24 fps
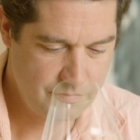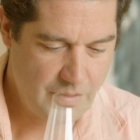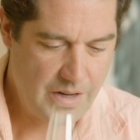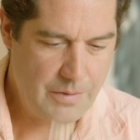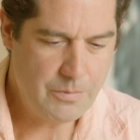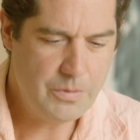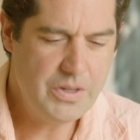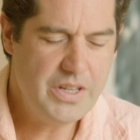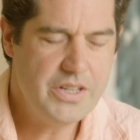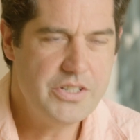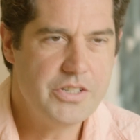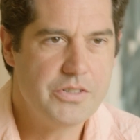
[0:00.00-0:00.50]

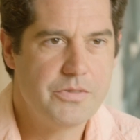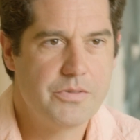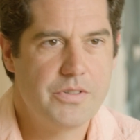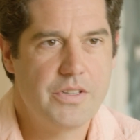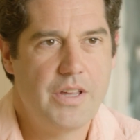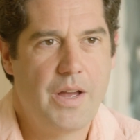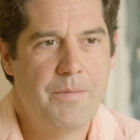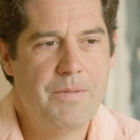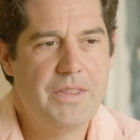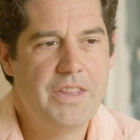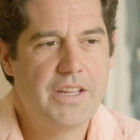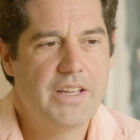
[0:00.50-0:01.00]
And really
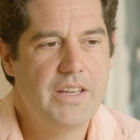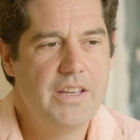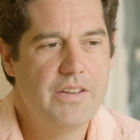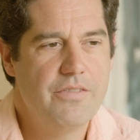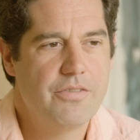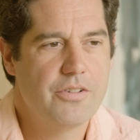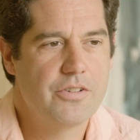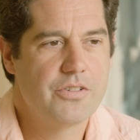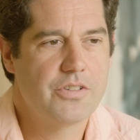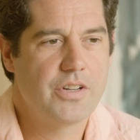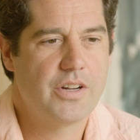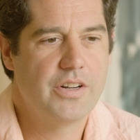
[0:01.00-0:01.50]
the key
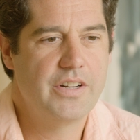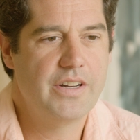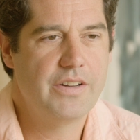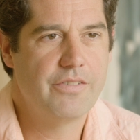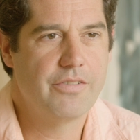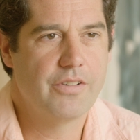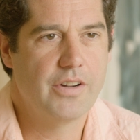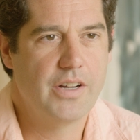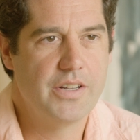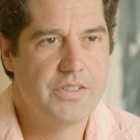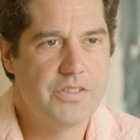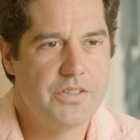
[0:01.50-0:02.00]
for Chardonnay
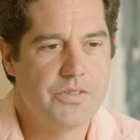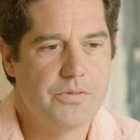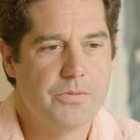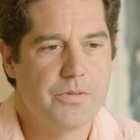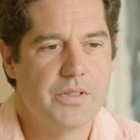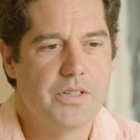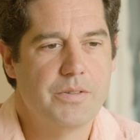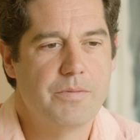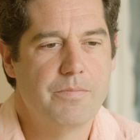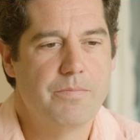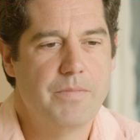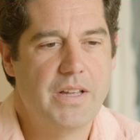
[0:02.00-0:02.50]
for us is
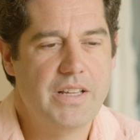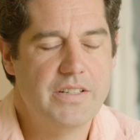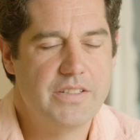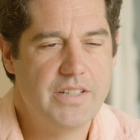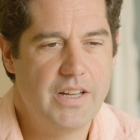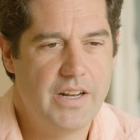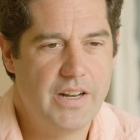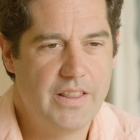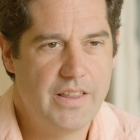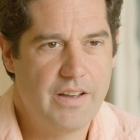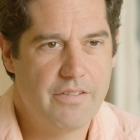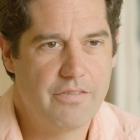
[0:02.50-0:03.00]
really
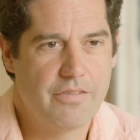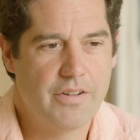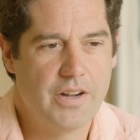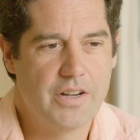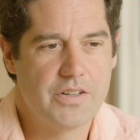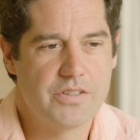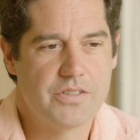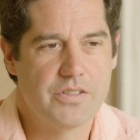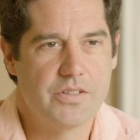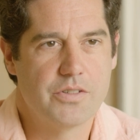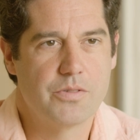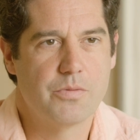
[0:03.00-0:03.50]
maintaining that
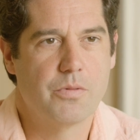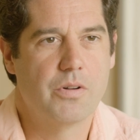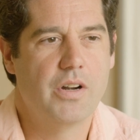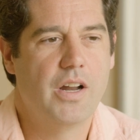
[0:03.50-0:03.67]
freshness.